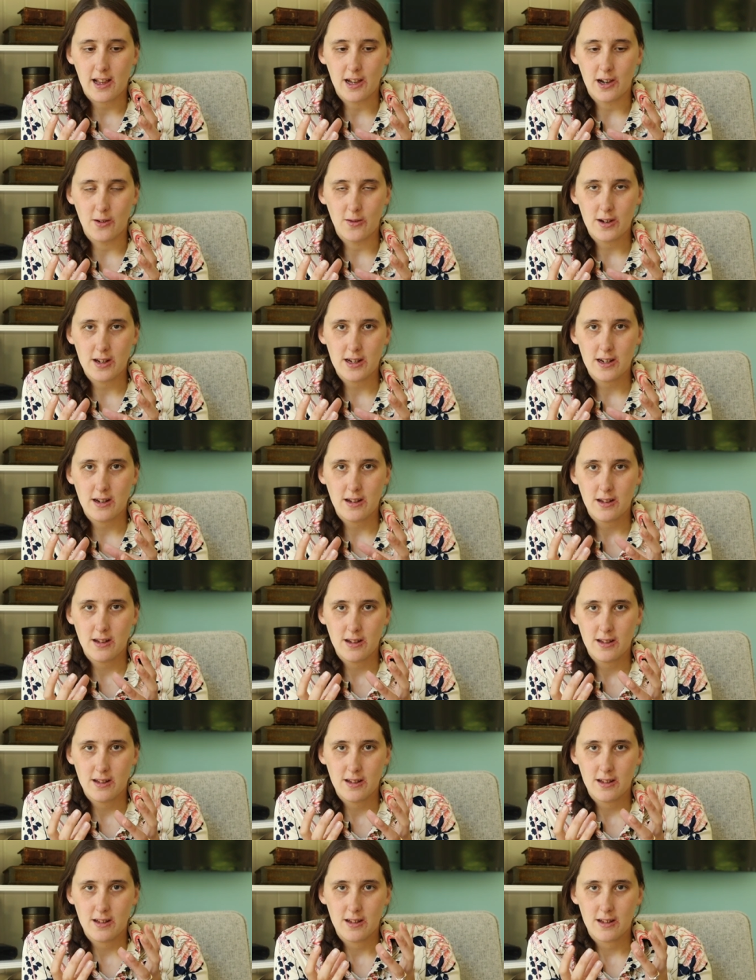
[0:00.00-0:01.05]
going
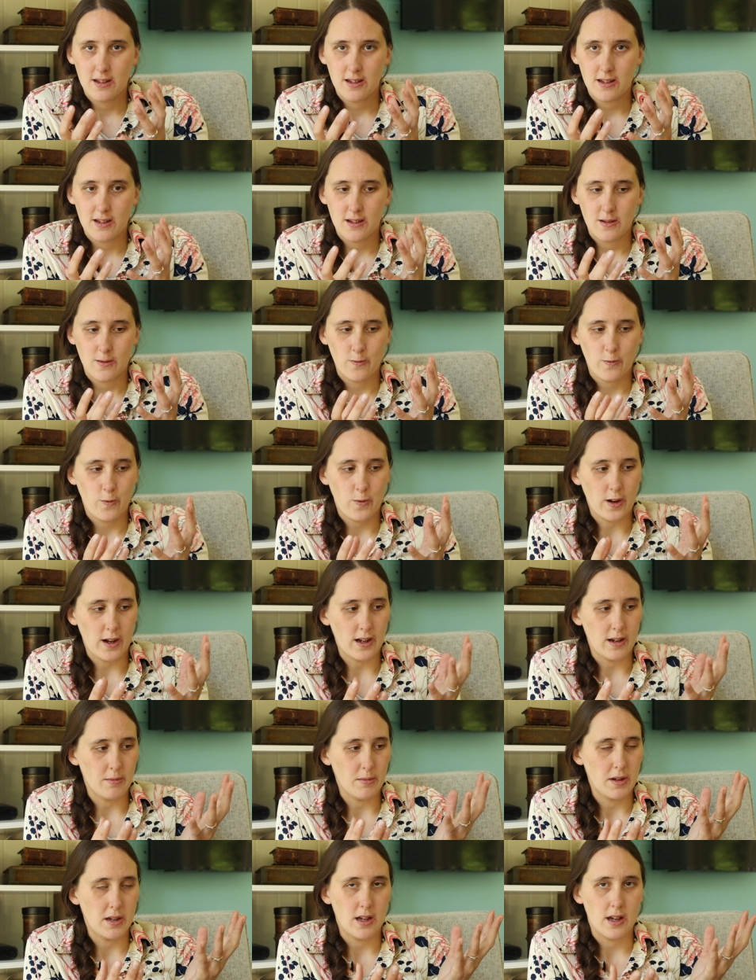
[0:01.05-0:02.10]

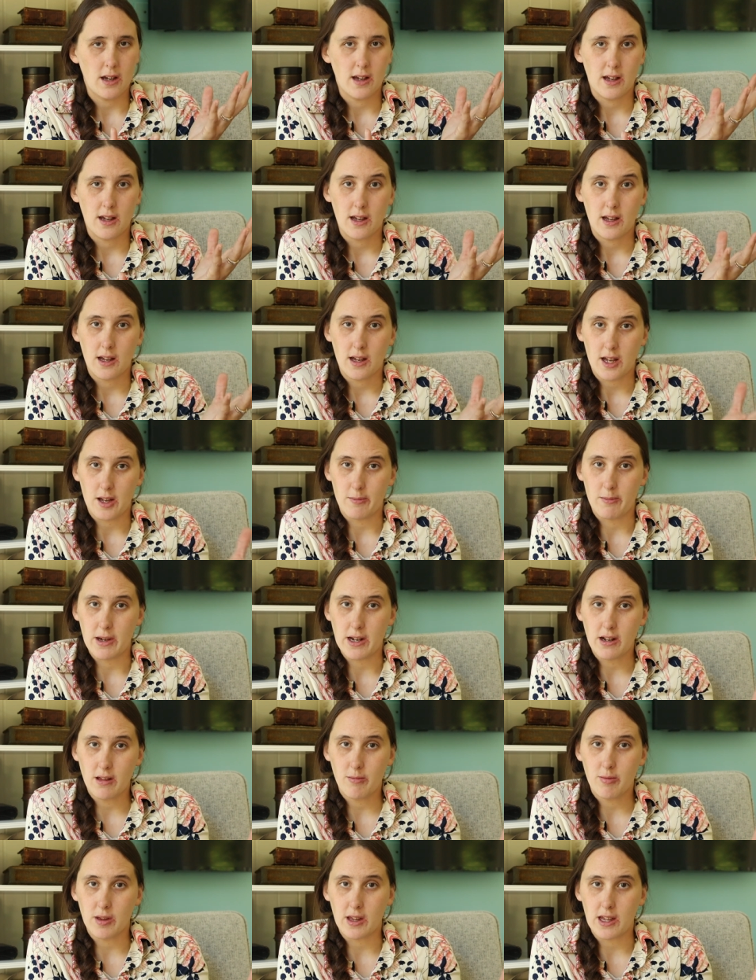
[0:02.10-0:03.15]
from a
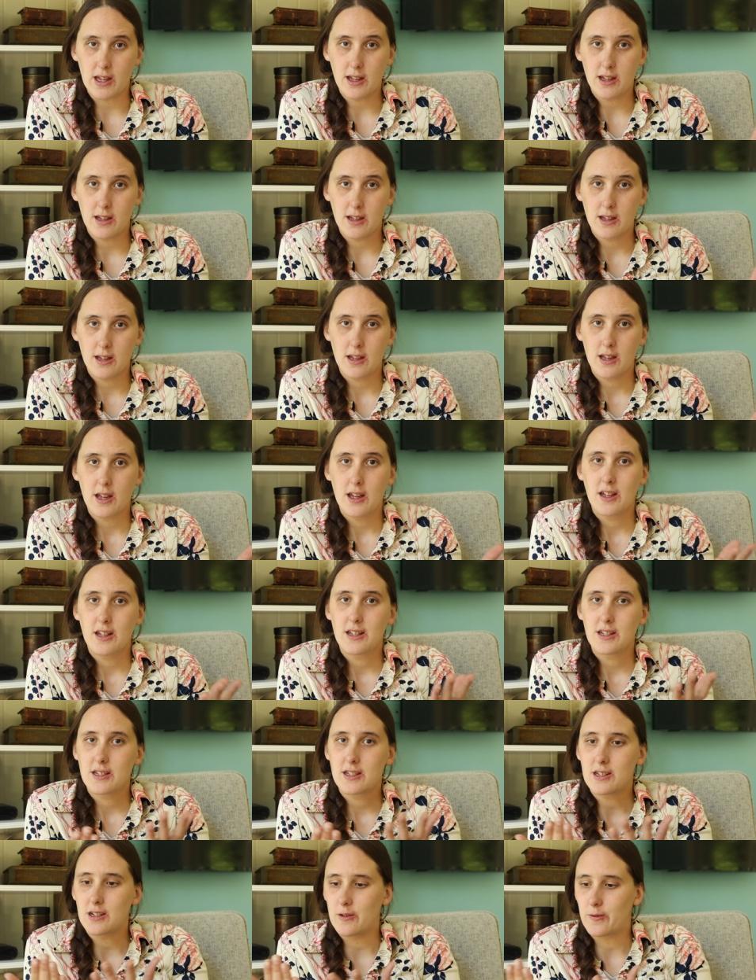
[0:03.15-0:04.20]
metal plate
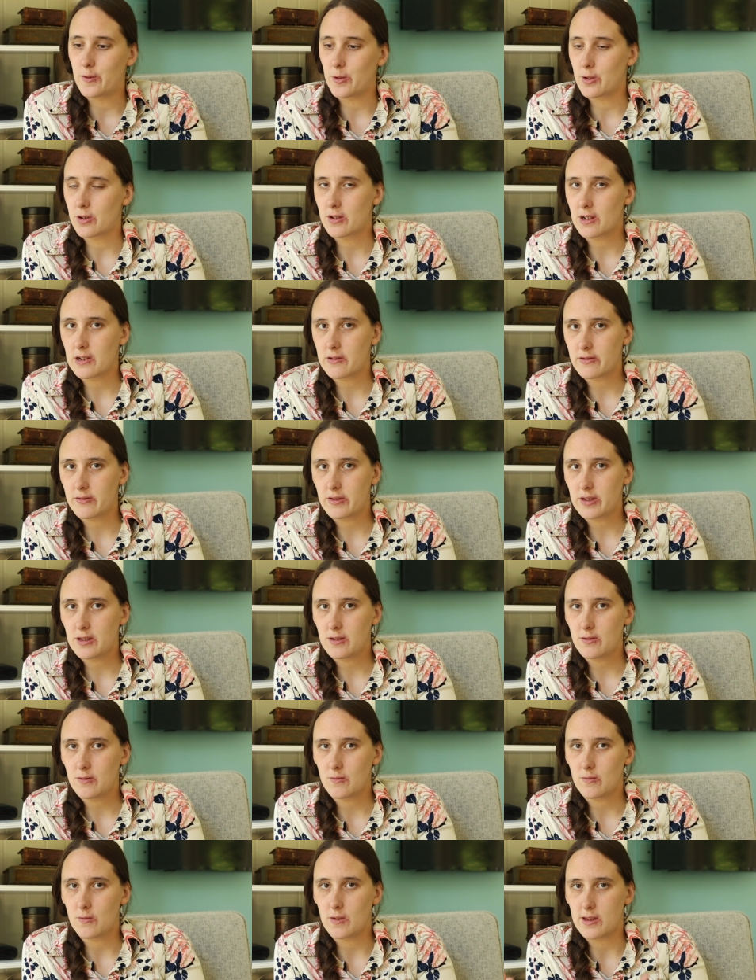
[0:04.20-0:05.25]
to a photograph of
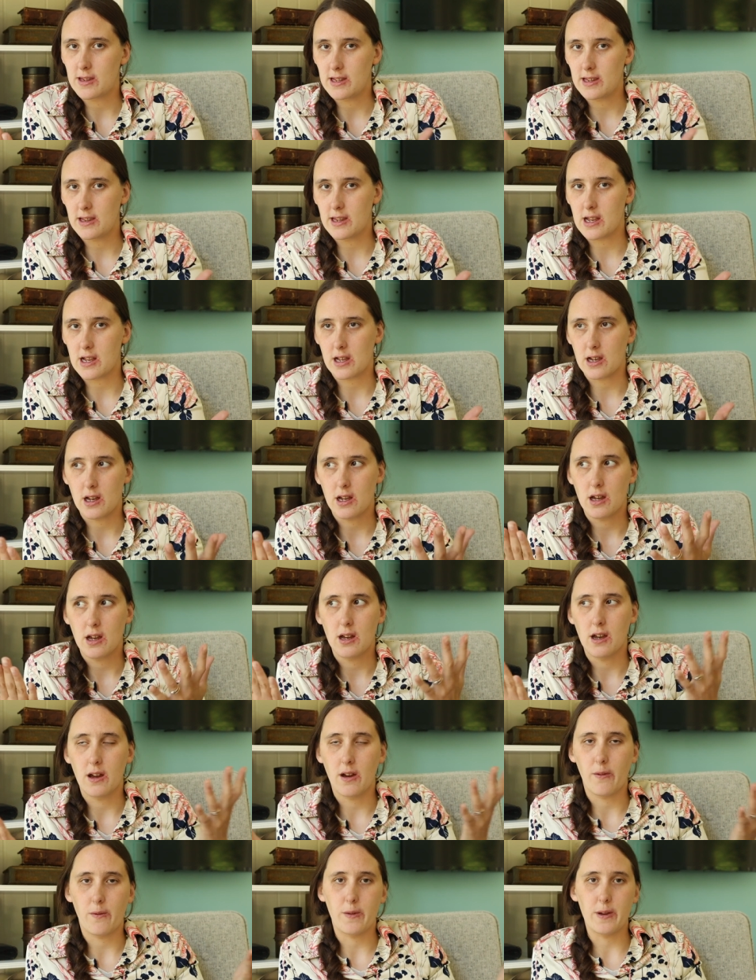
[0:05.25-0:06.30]
you within like
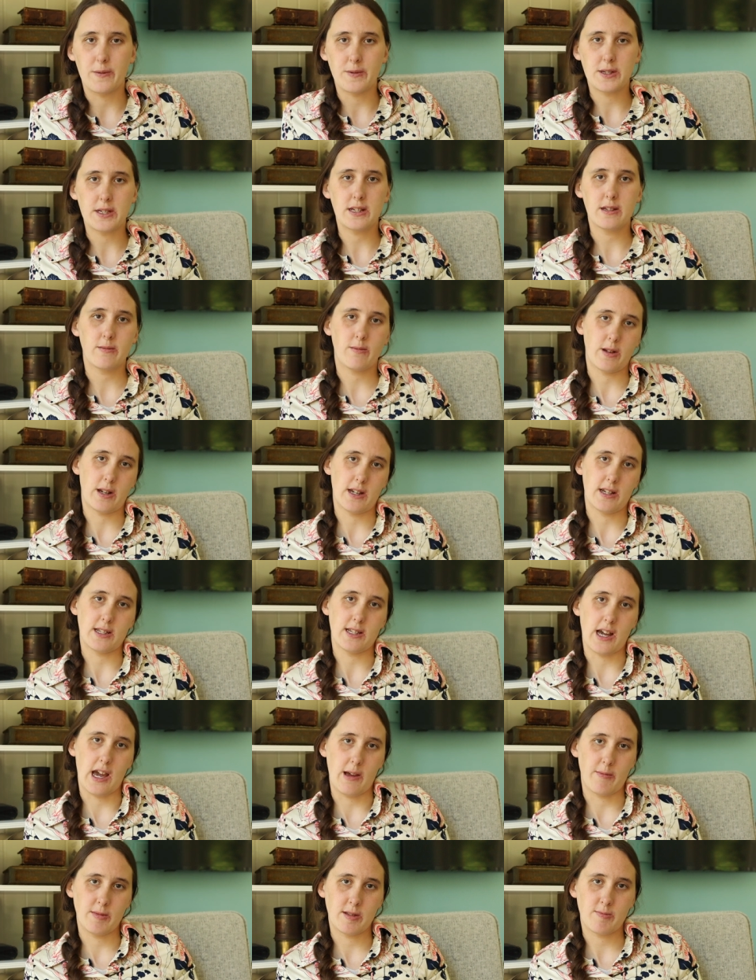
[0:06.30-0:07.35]
a fifteen minute
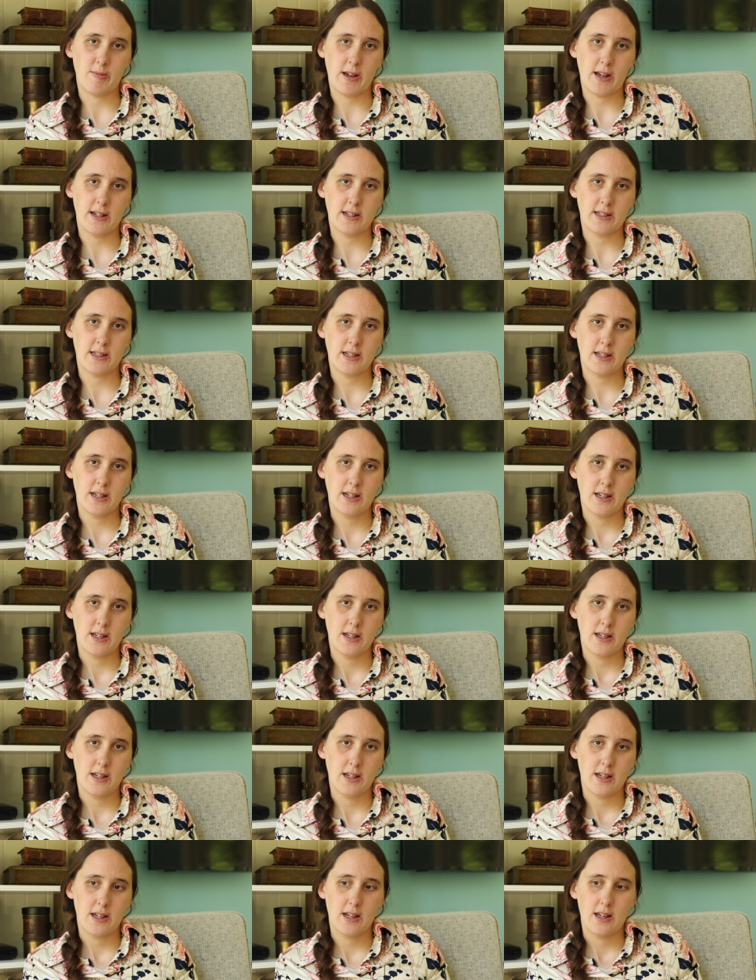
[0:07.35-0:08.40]
time span,
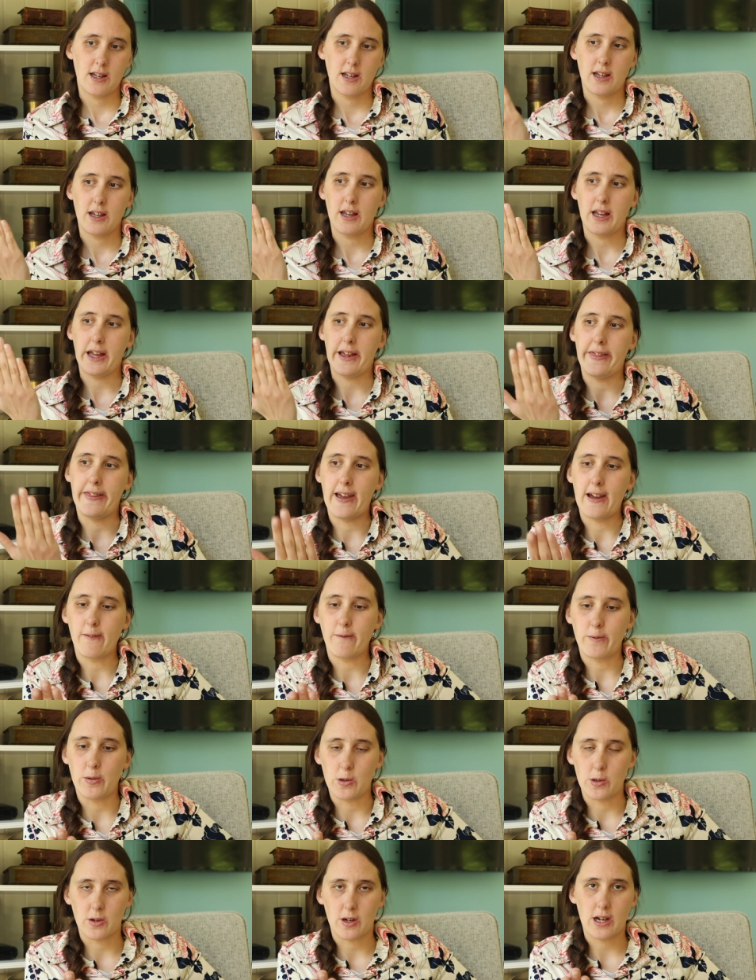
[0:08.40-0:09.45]
and that
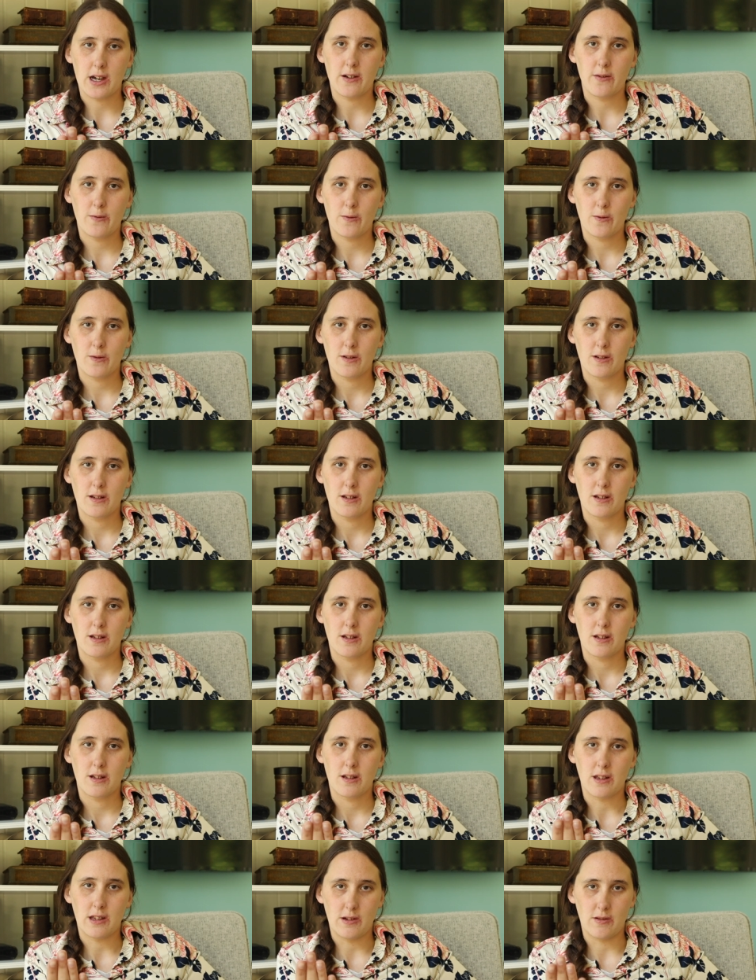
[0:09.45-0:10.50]
photograph,
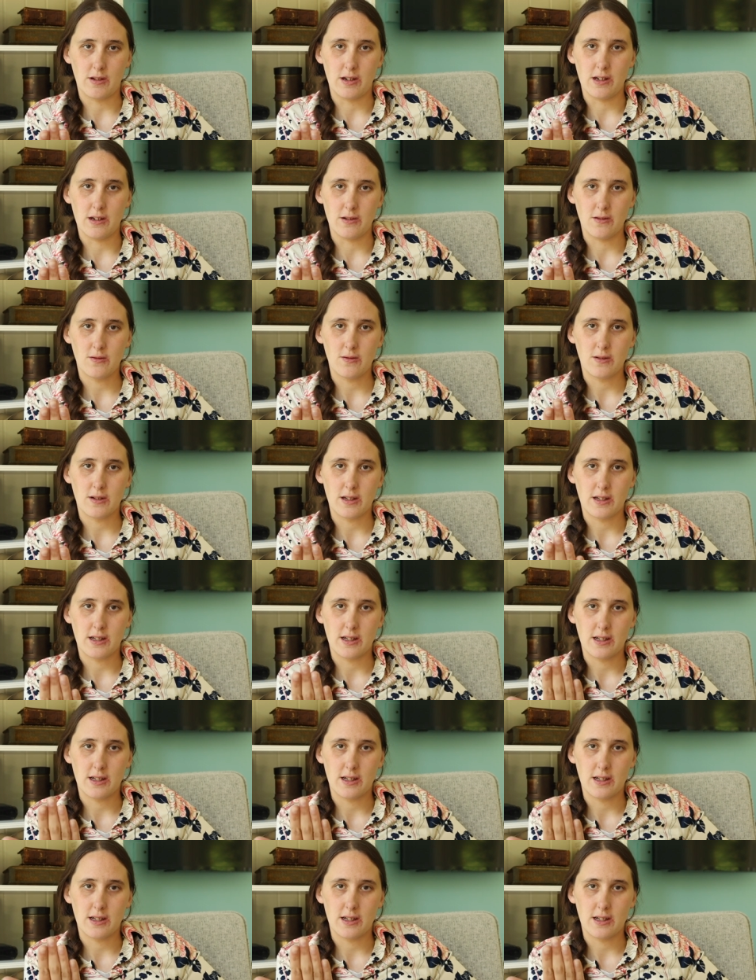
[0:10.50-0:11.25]
you know,